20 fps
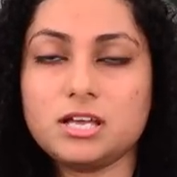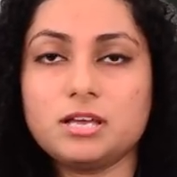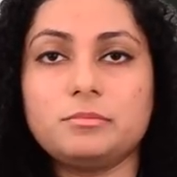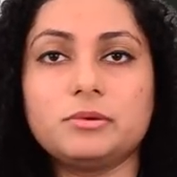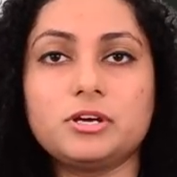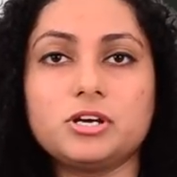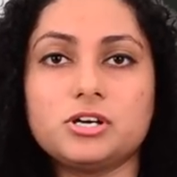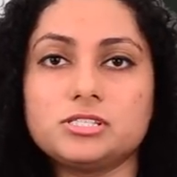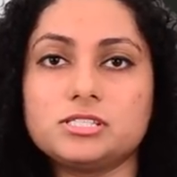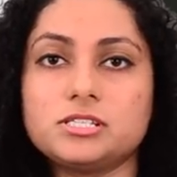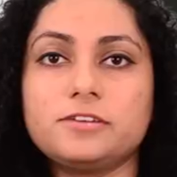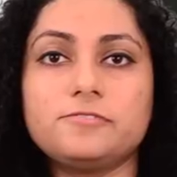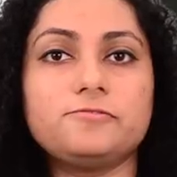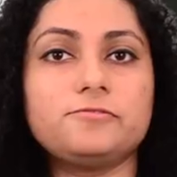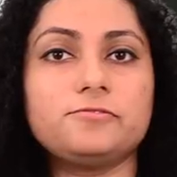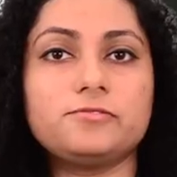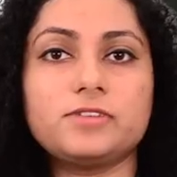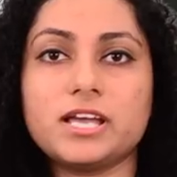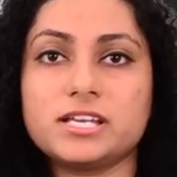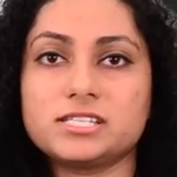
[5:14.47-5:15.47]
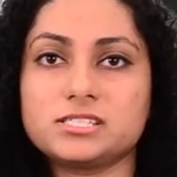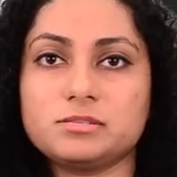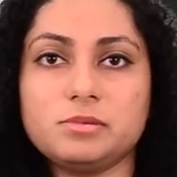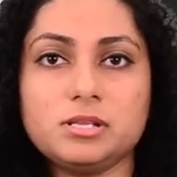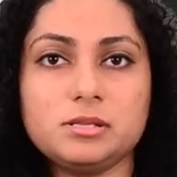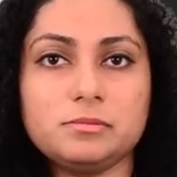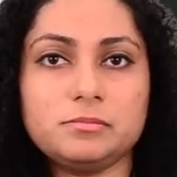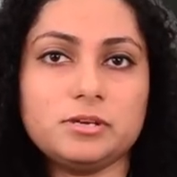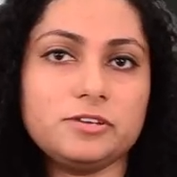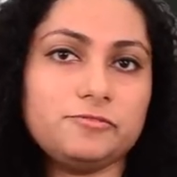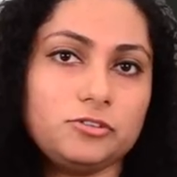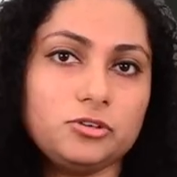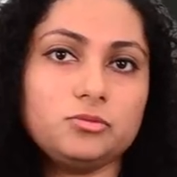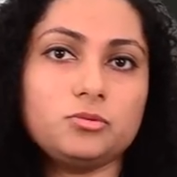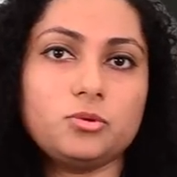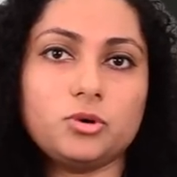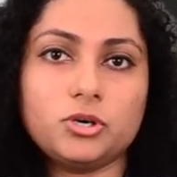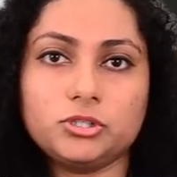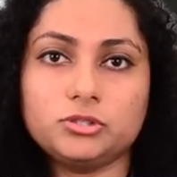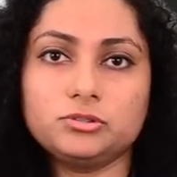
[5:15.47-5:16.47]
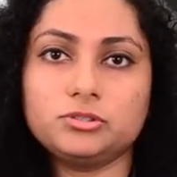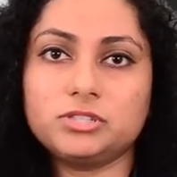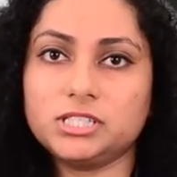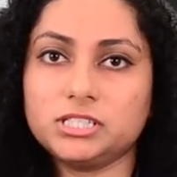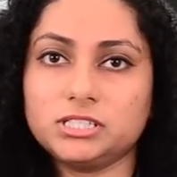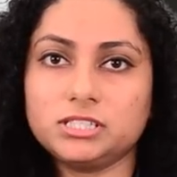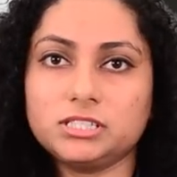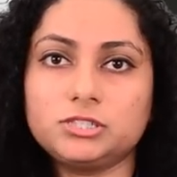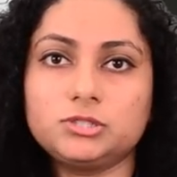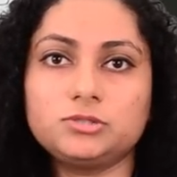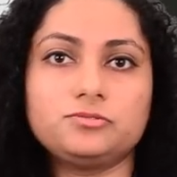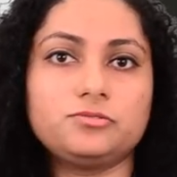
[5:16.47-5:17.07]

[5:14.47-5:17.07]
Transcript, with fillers: because if xml if you want to read it